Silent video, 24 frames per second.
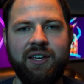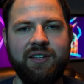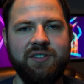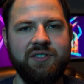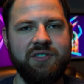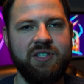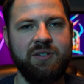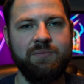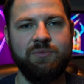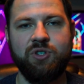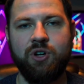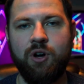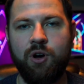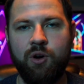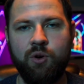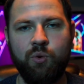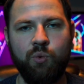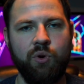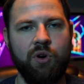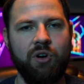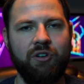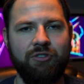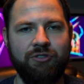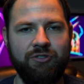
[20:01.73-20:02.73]
it seemed to
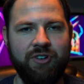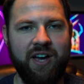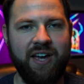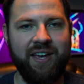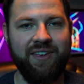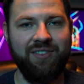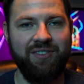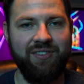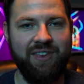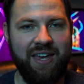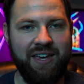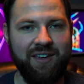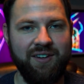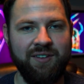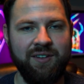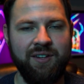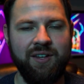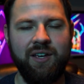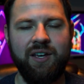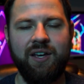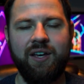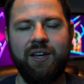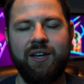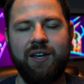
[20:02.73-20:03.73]
all work fine then.
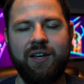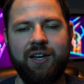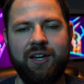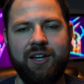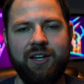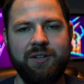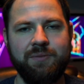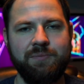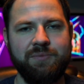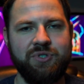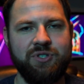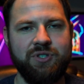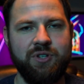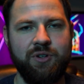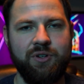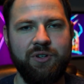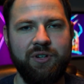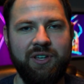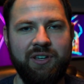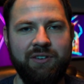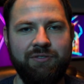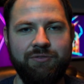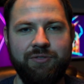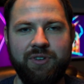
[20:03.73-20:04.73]
So
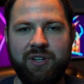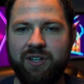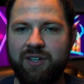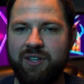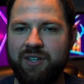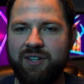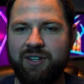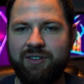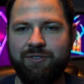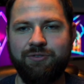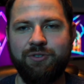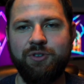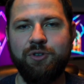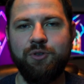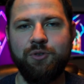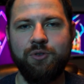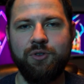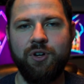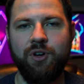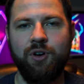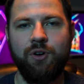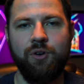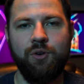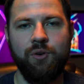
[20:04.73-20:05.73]
if you
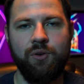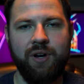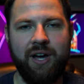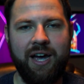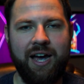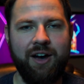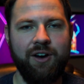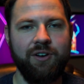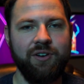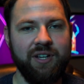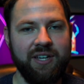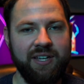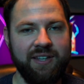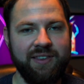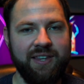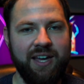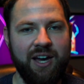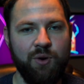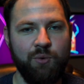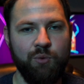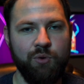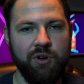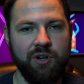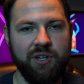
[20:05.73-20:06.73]
know how to get
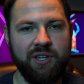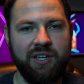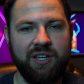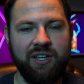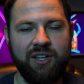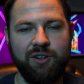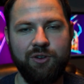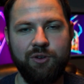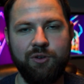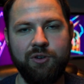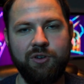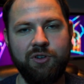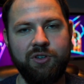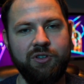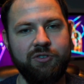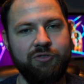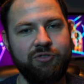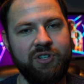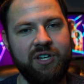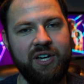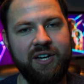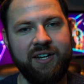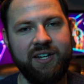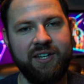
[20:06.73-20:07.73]
that working, or
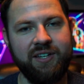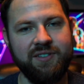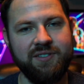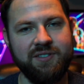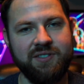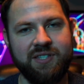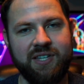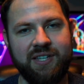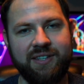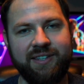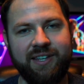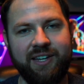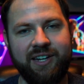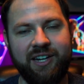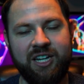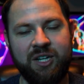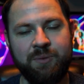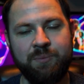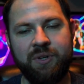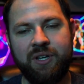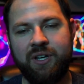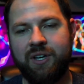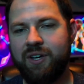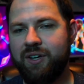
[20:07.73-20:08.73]
you've done it and set that
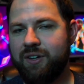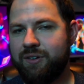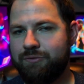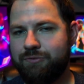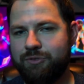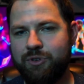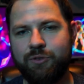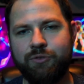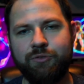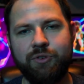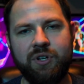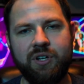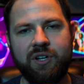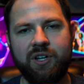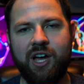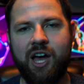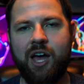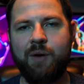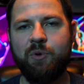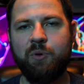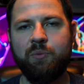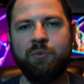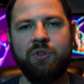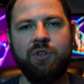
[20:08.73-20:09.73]
up, feel free to
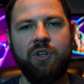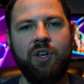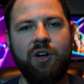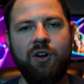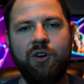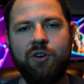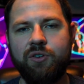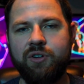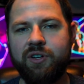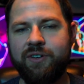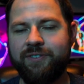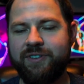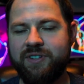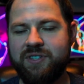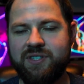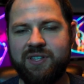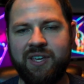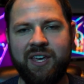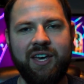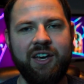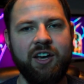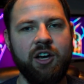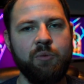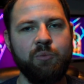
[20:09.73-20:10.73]
comment below. If it's a
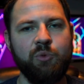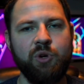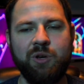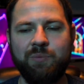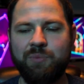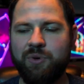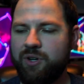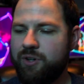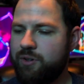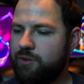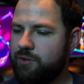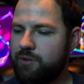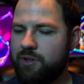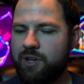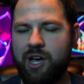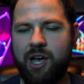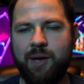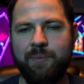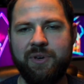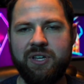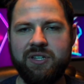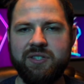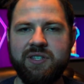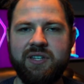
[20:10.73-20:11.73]
GitHub repo,
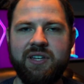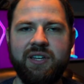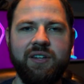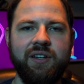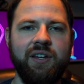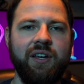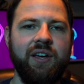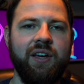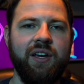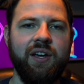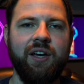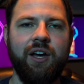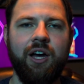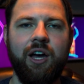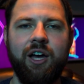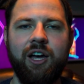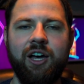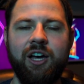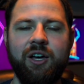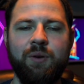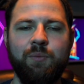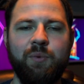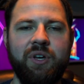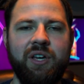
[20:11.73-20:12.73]
comment it,
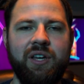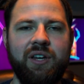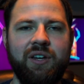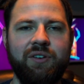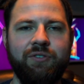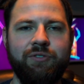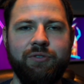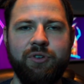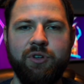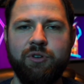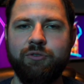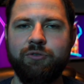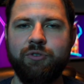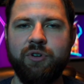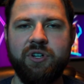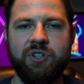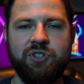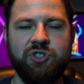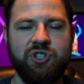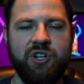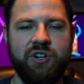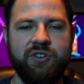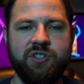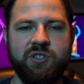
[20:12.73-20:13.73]
and feel free
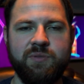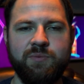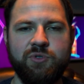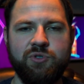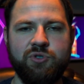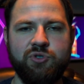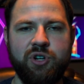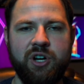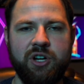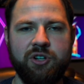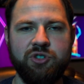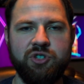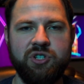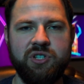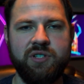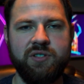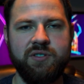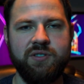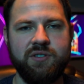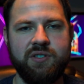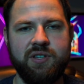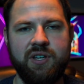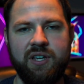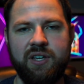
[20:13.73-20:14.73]
to share some
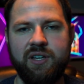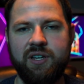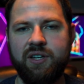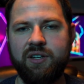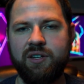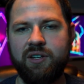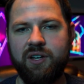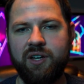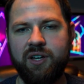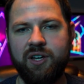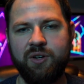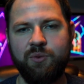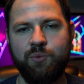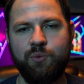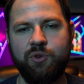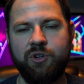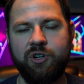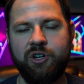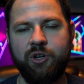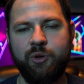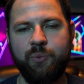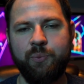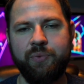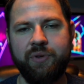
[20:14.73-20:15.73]
instructions, and
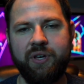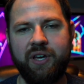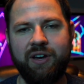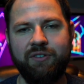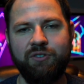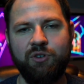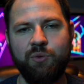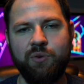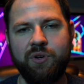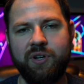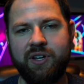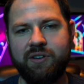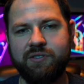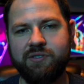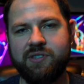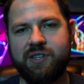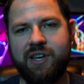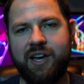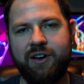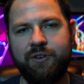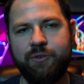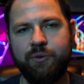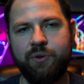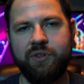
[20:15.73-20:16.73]
we'll help everyone else
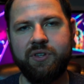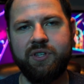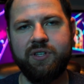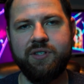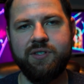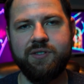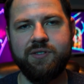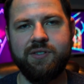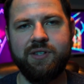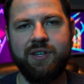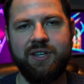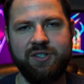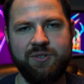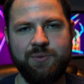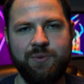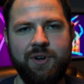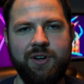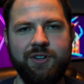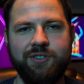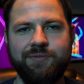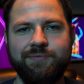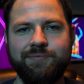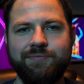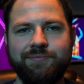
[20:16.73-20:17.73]
out with this as
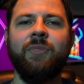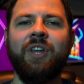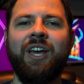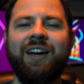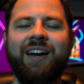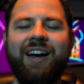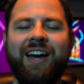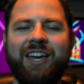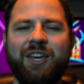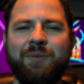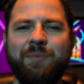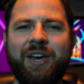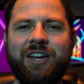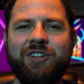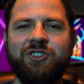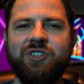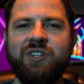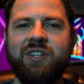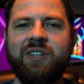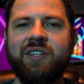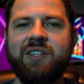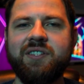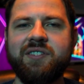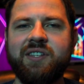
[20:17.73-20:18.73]
well. I
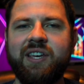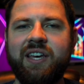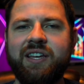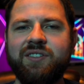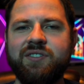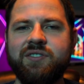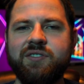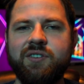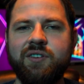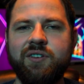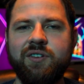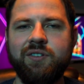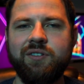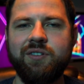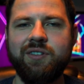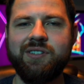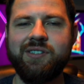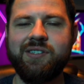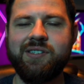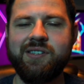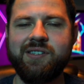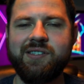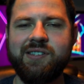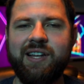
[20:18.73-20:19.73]
imagine in this case, though,
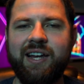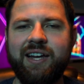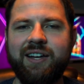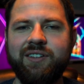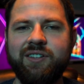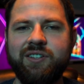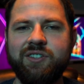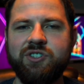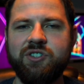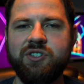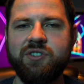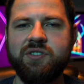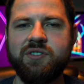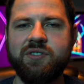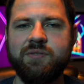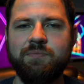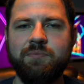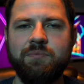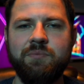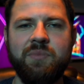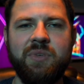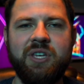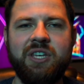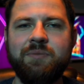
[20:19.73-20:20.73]
this is likely just
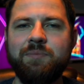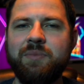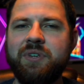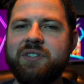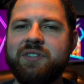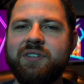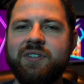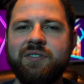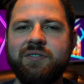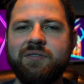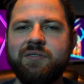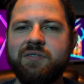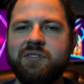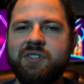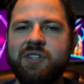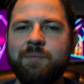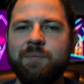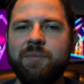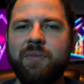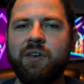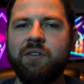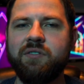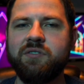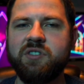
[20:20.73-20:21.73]
me missing
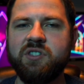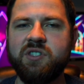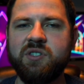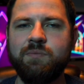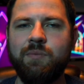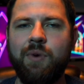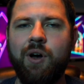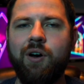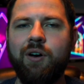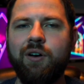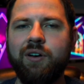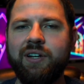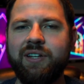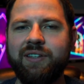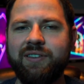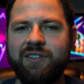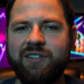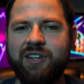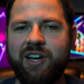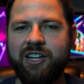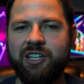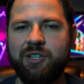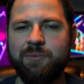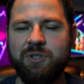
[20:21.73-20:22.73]
something small in
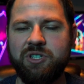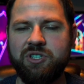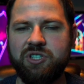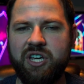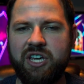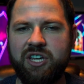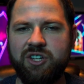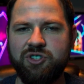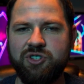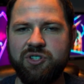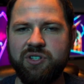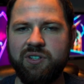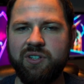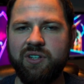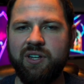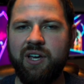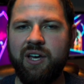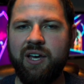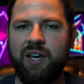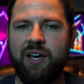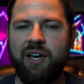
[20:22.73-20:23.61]
the documentation.